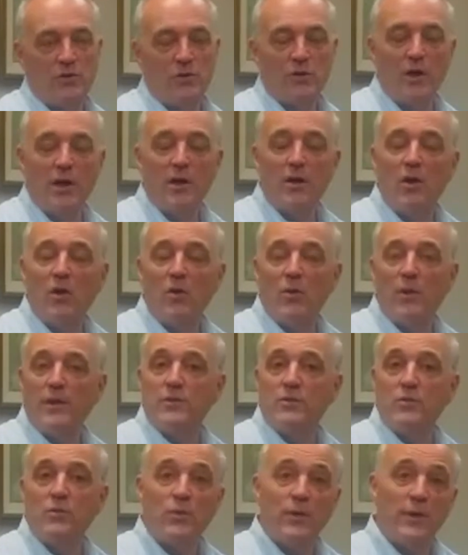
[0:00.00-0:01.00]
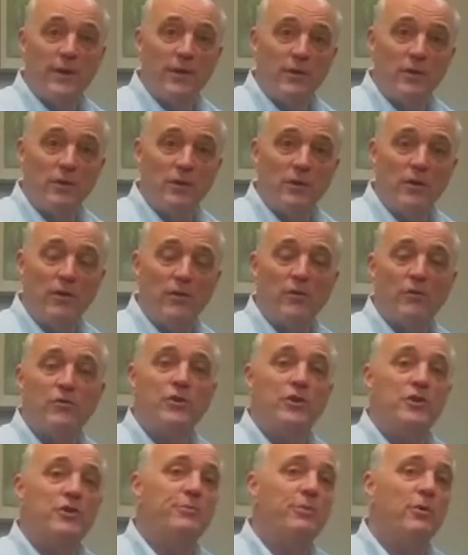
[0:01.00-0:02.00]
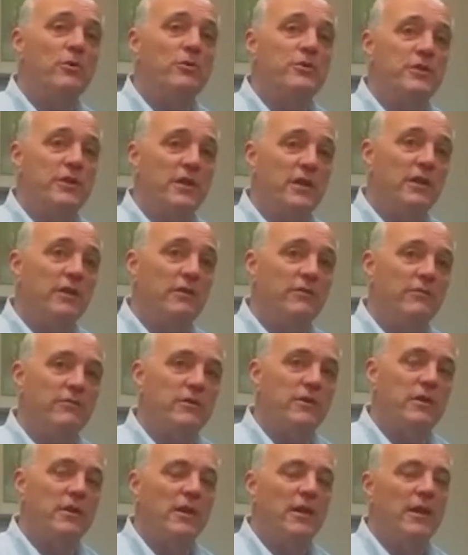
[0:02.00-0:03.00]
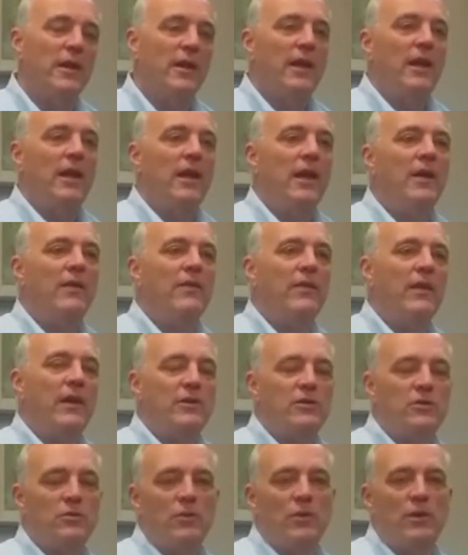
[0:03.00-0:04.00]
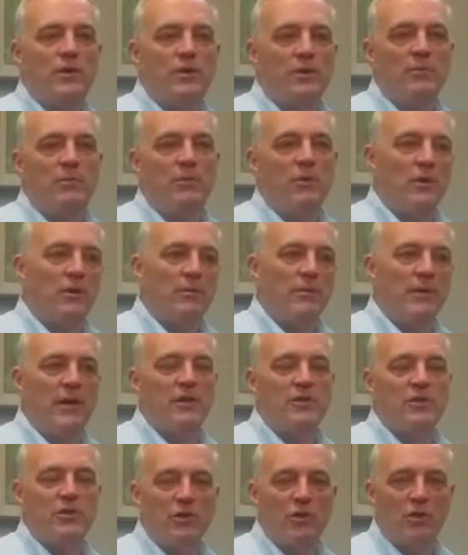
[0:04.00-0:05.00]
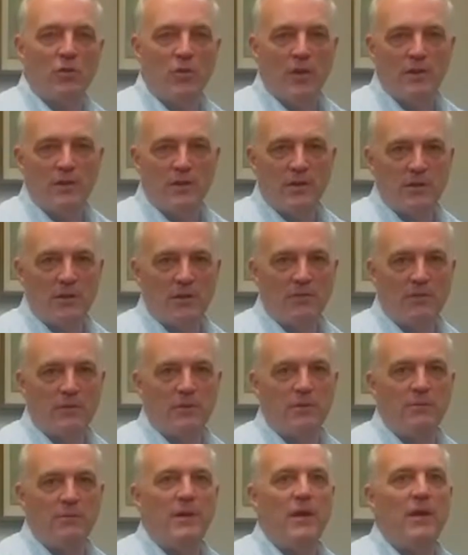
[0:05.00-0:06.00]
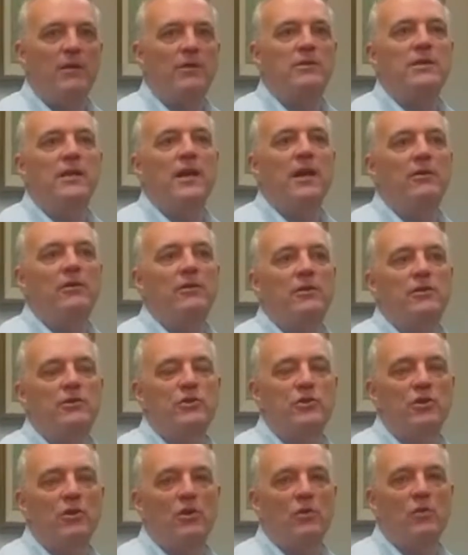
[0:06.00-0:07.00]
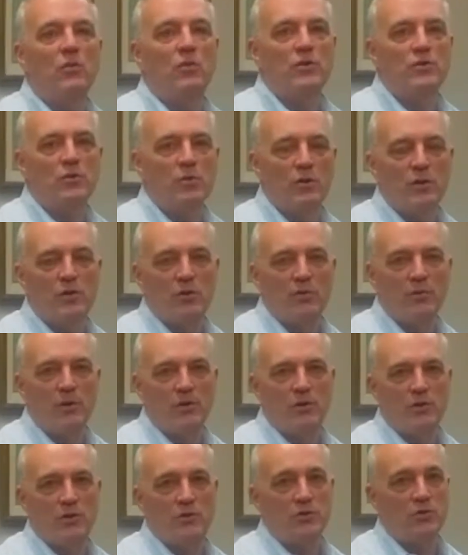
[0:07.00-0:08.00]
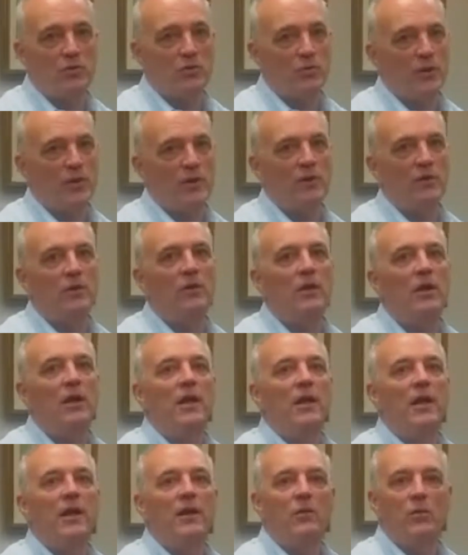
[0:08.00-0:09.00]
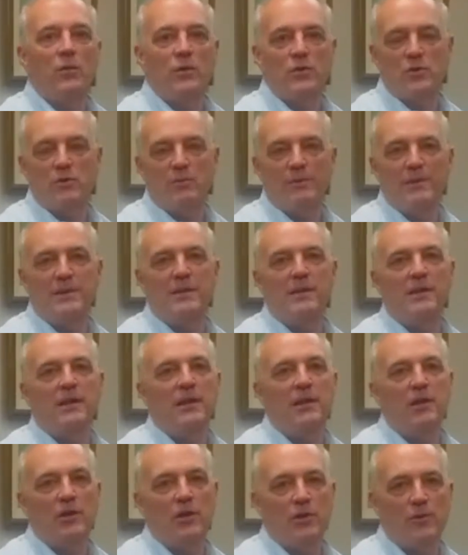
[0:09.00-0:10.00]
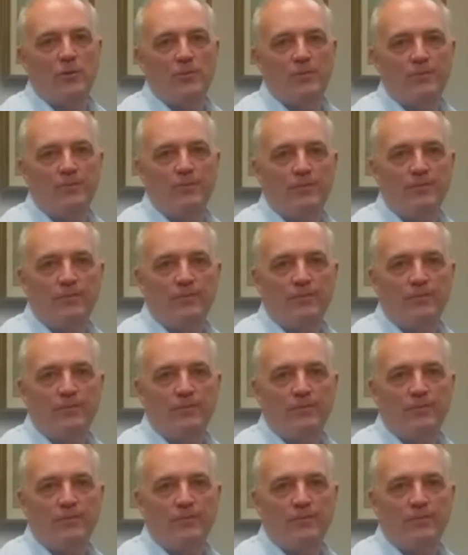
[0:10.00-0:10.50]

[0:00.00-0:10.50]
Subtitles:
which are not always real. They're just perceived. And that's what the book Managing Your Crazy Self is about, is how to discern which one of your emotions are real and which are misleading you.